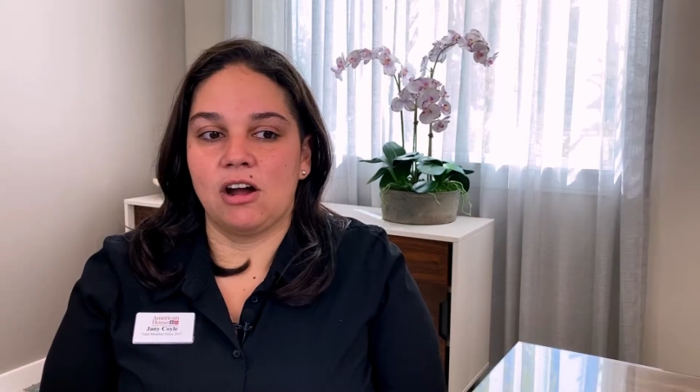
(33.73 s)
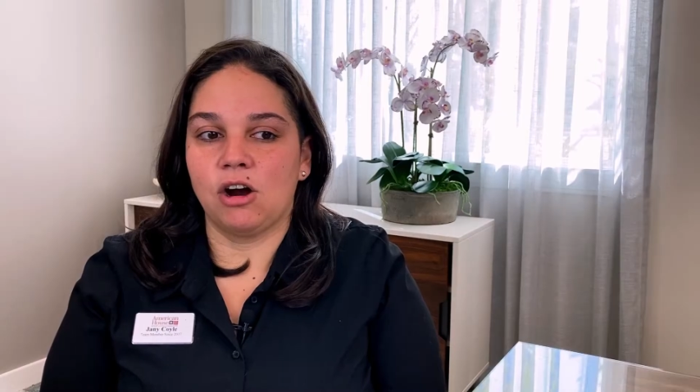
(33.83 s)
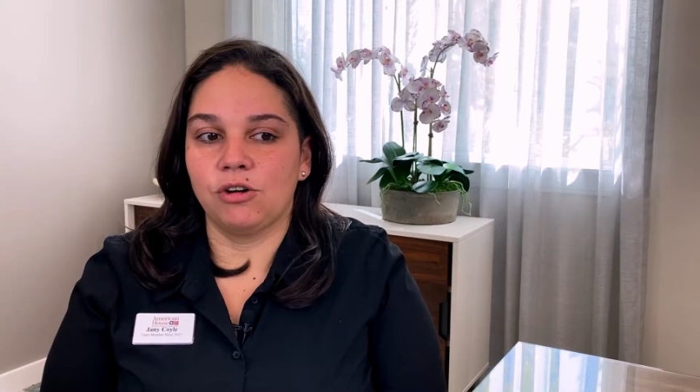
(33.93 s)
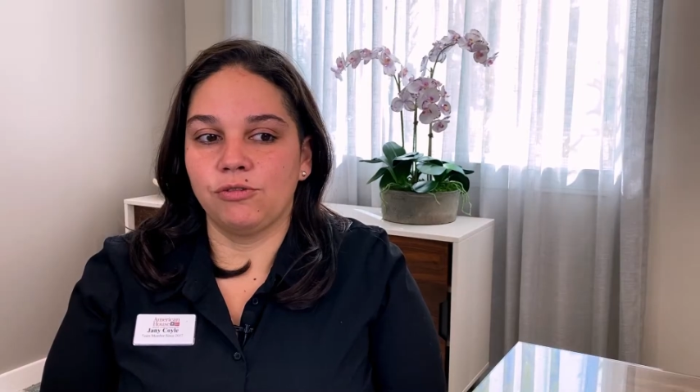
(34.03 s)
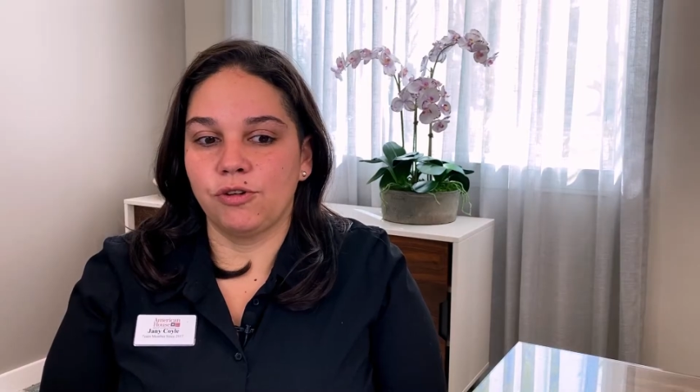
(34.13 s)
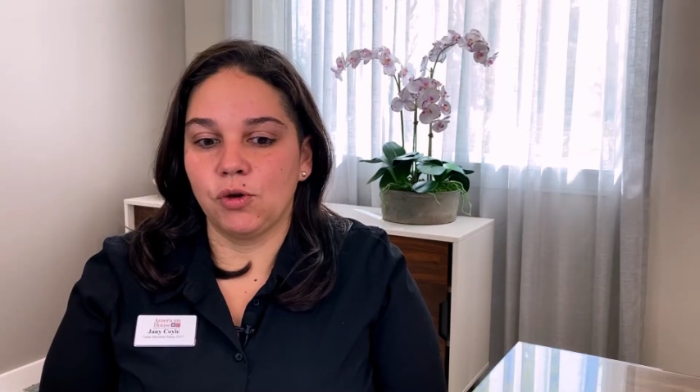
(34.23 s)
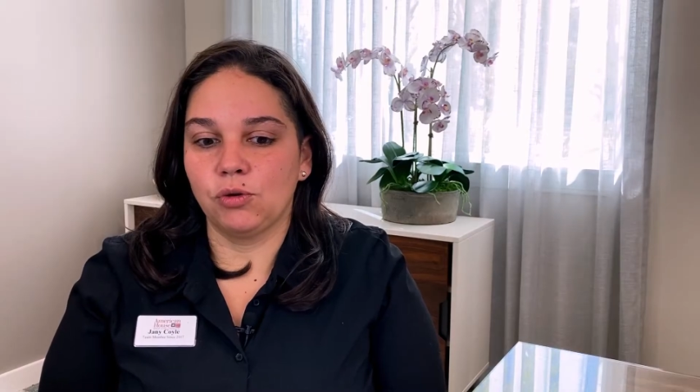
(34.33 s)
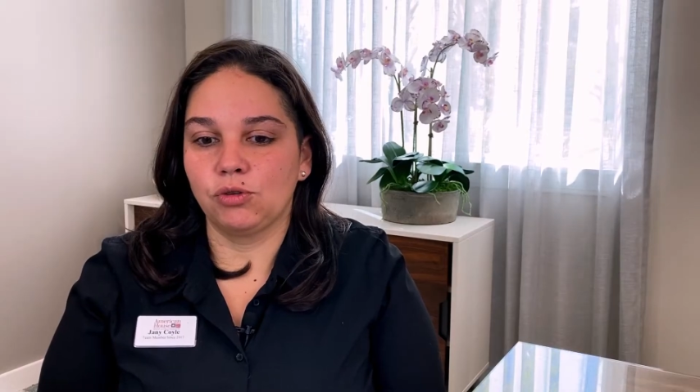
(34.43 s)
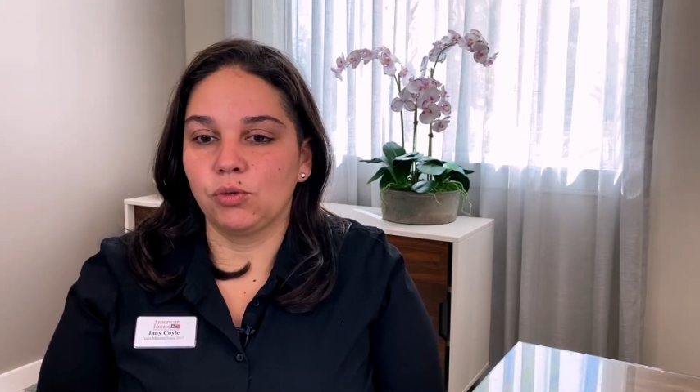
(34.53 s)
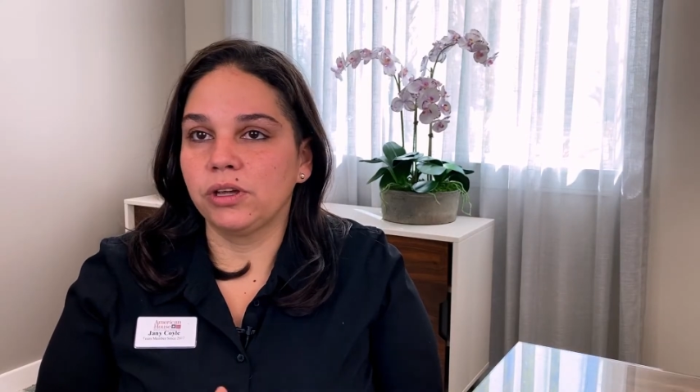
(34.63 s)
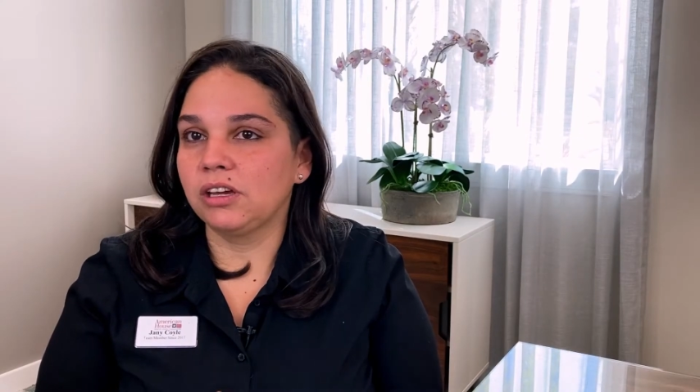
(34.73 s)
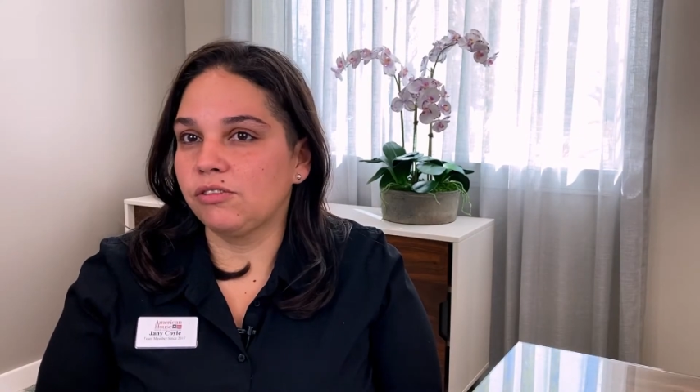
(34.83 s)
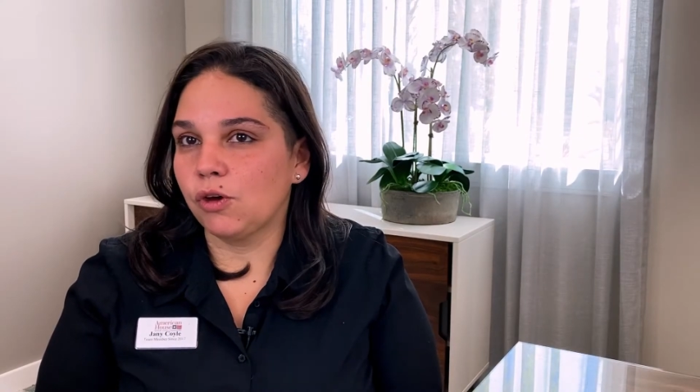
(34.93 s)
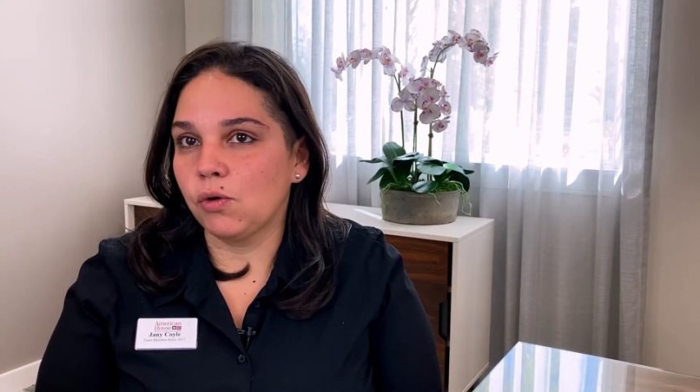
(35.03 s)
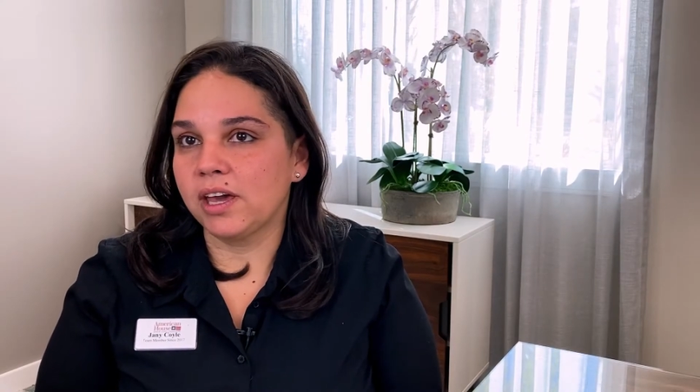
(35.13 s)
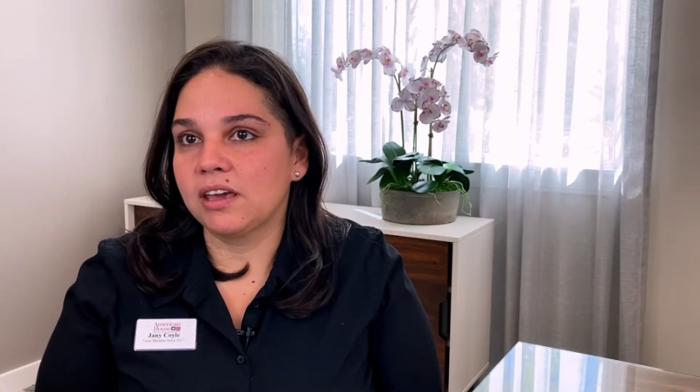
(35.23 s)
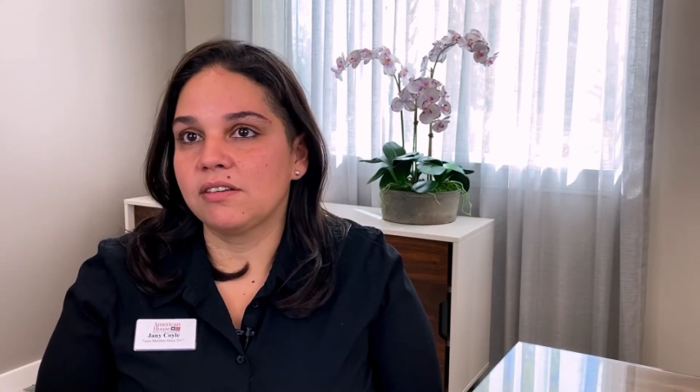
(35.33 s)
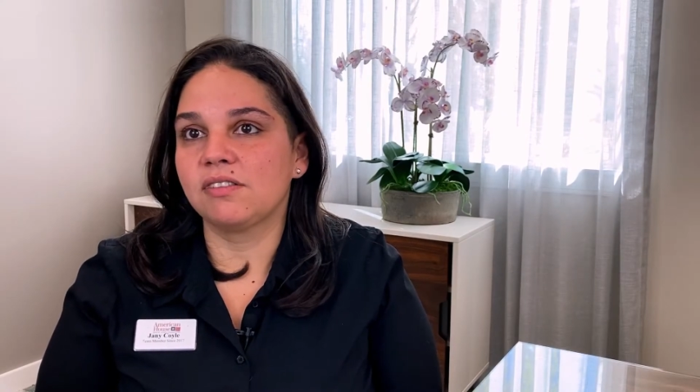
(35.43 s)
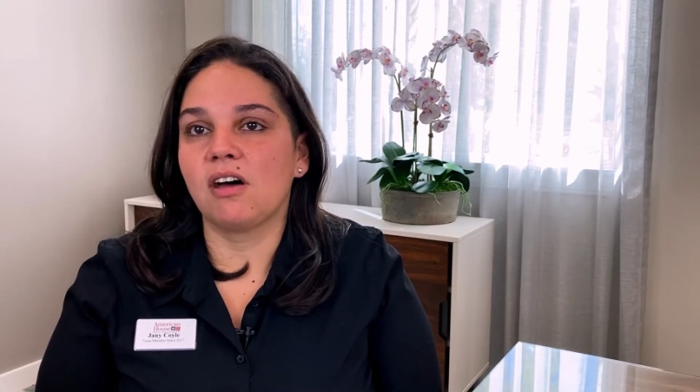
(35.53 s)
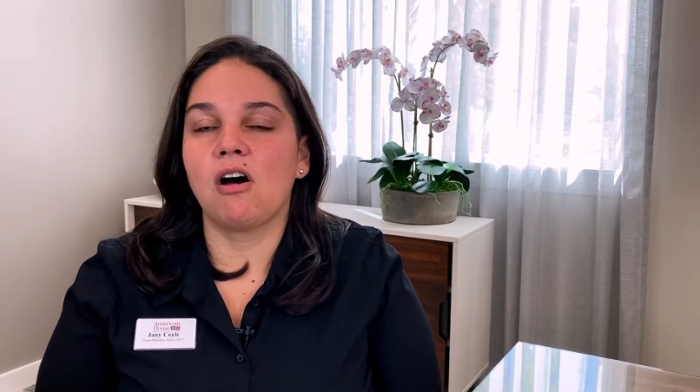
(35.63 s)
our folks really
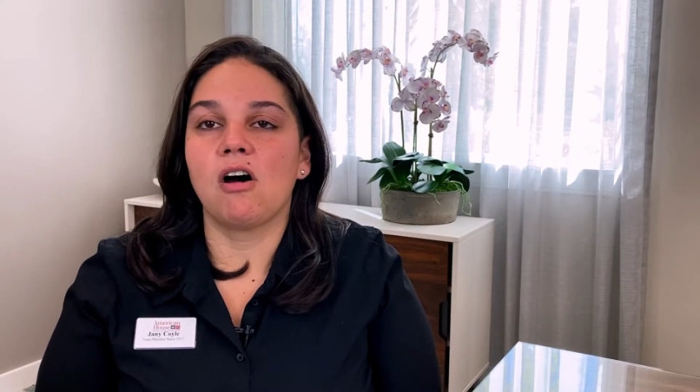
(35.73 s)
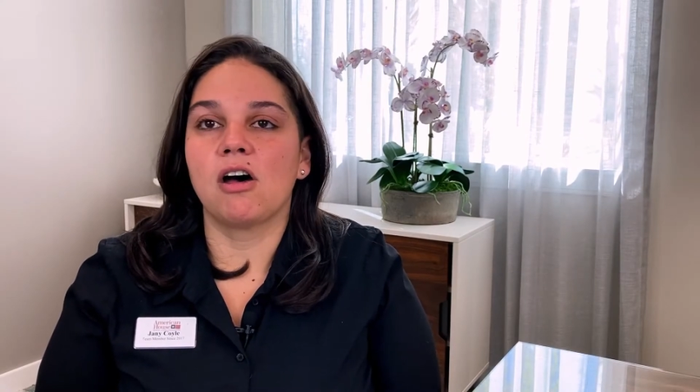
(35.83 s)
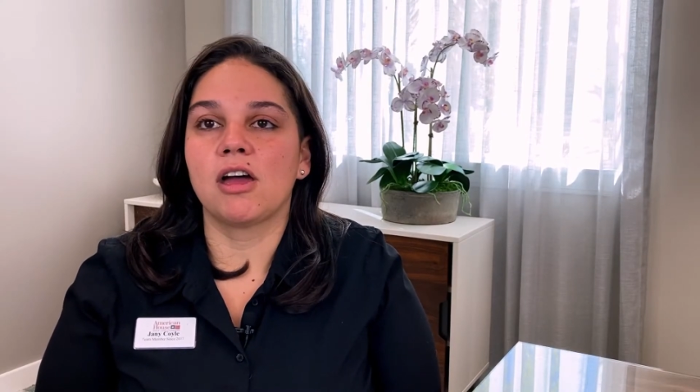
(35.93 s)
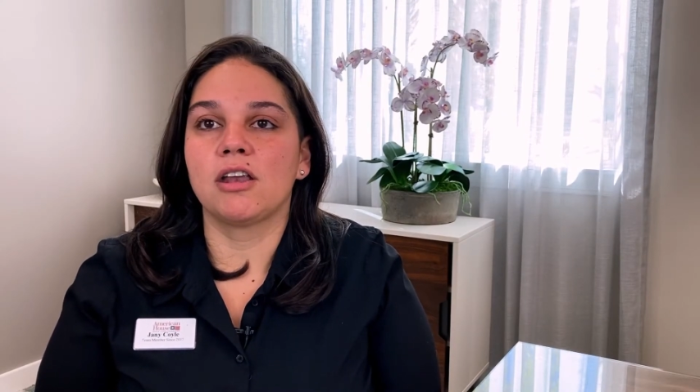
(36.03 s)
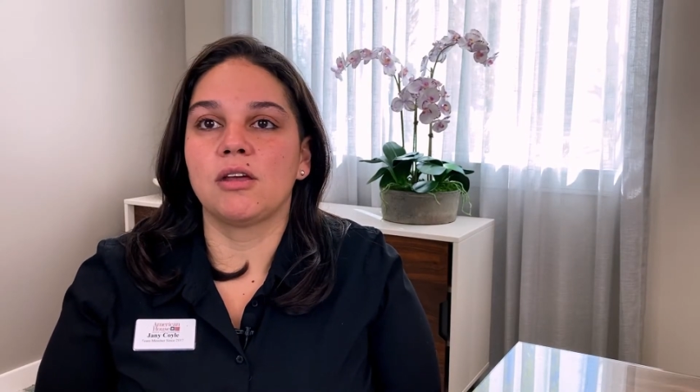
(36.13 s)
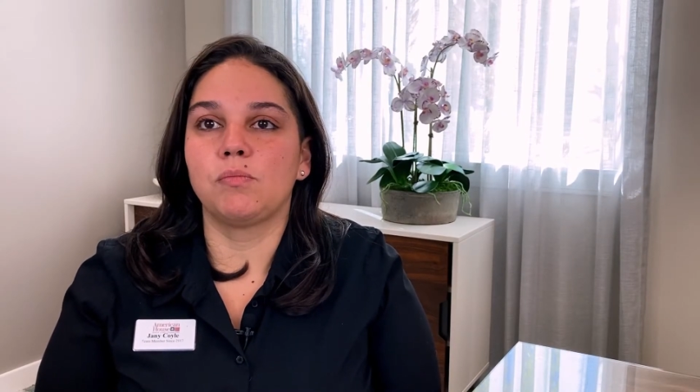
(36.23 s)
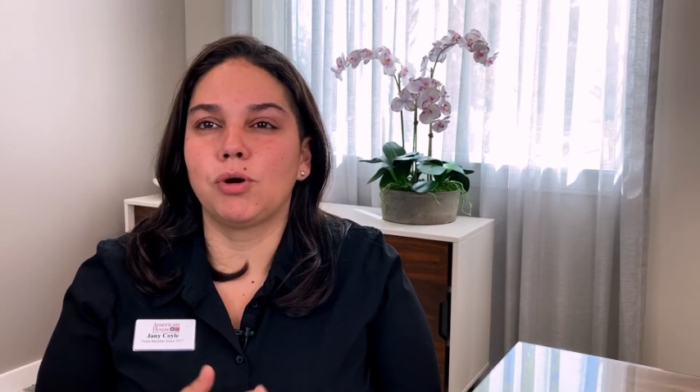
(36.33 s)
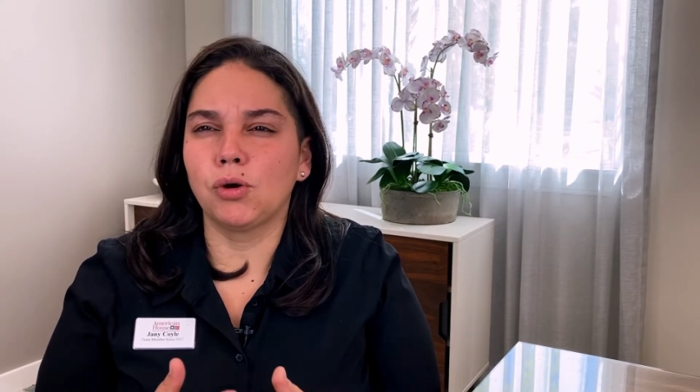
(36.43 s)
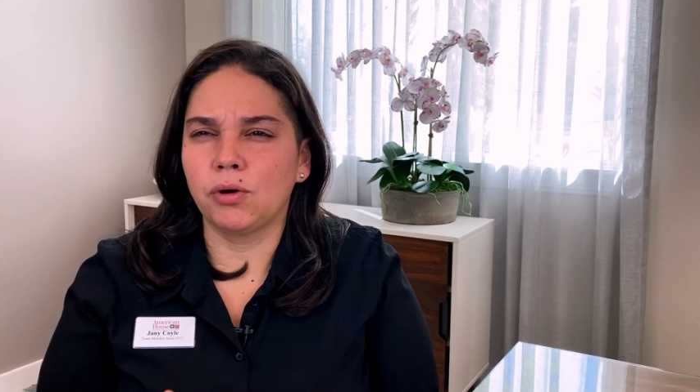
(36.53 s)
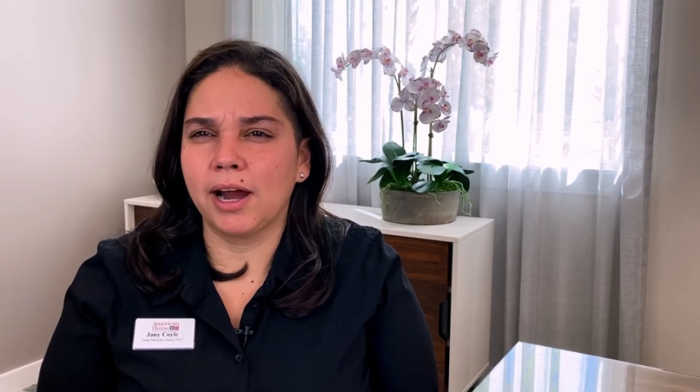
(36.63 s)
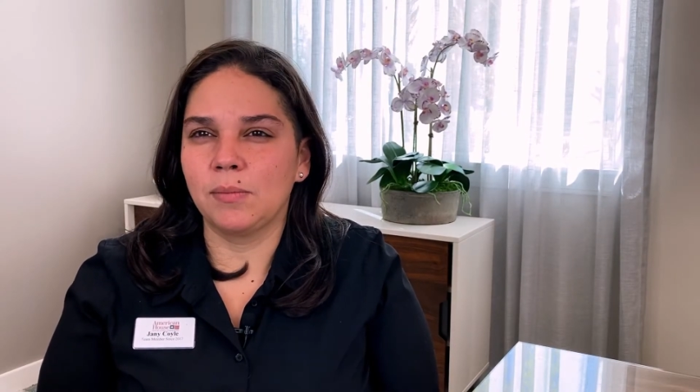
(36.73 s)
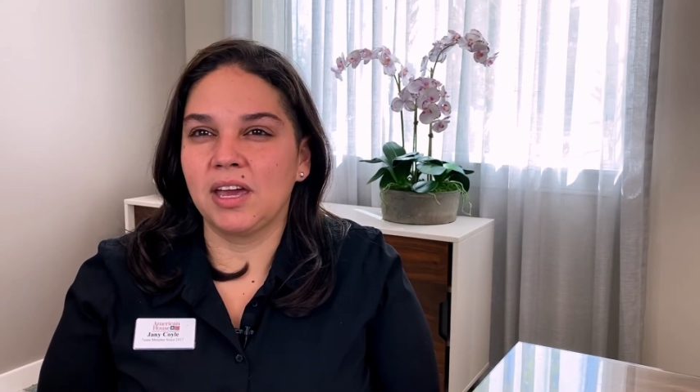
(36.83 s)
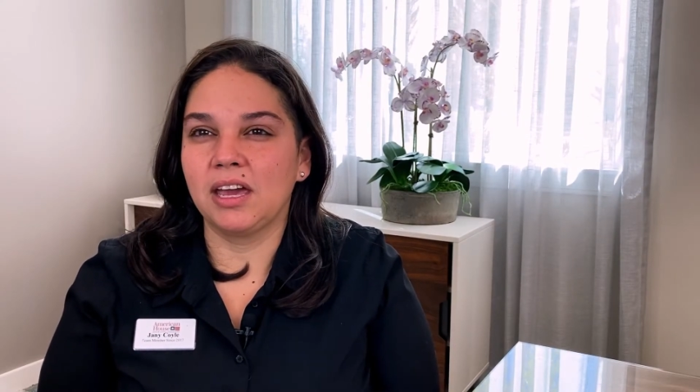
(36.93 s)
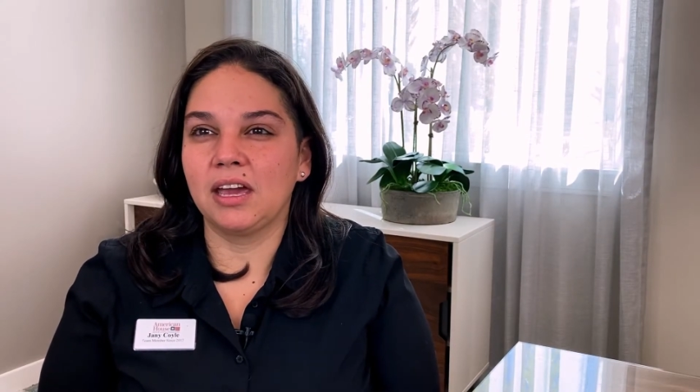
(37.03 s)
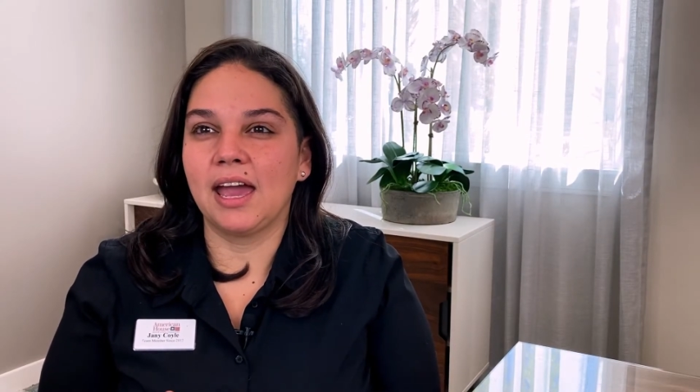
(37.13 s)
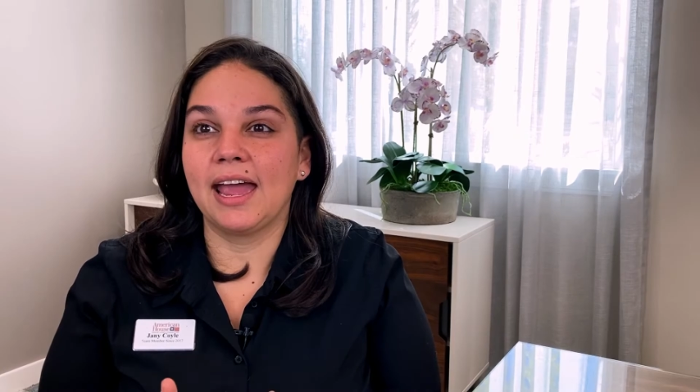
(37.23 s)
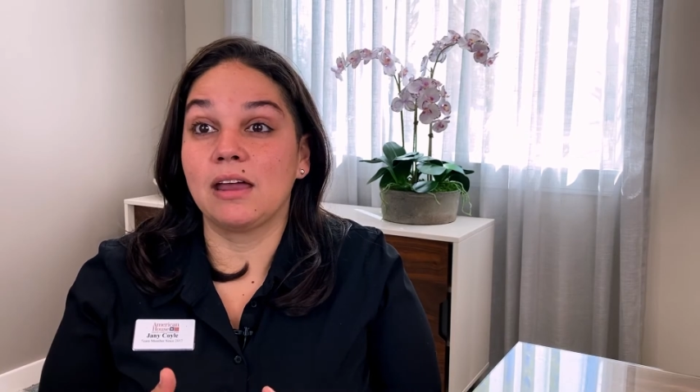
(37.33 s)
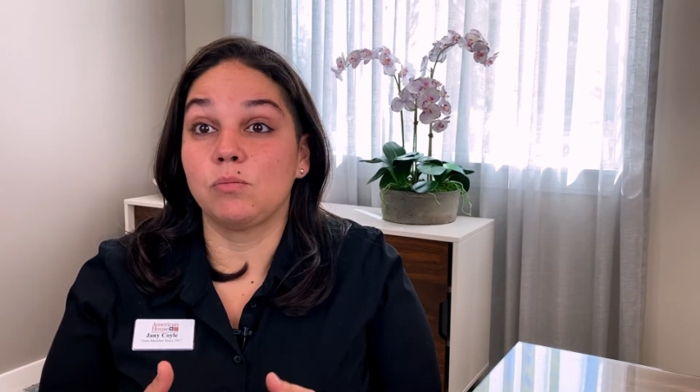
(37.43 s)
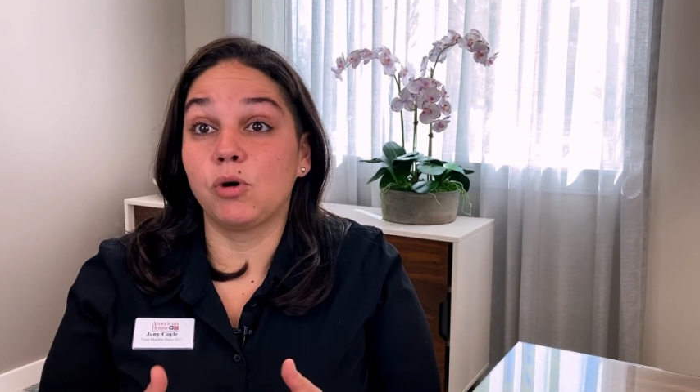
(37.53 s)
focus on programming and